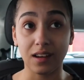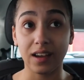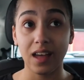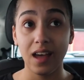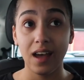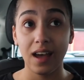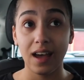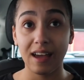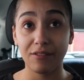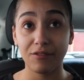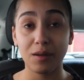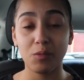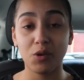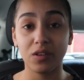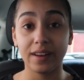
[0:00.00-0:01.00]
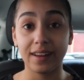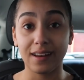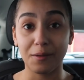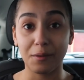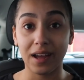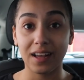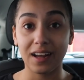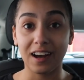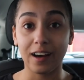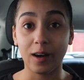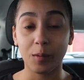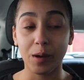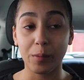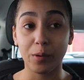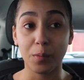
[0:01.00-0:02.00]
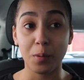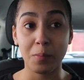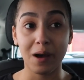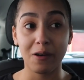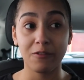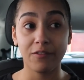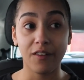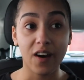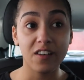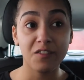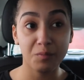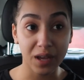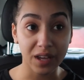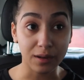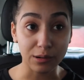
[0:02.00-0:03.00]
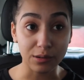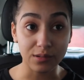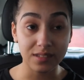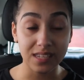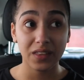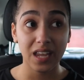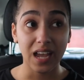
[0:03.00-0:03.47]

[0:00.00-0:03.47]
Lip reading: Like, every morning I wake up, I pop about 5 pills,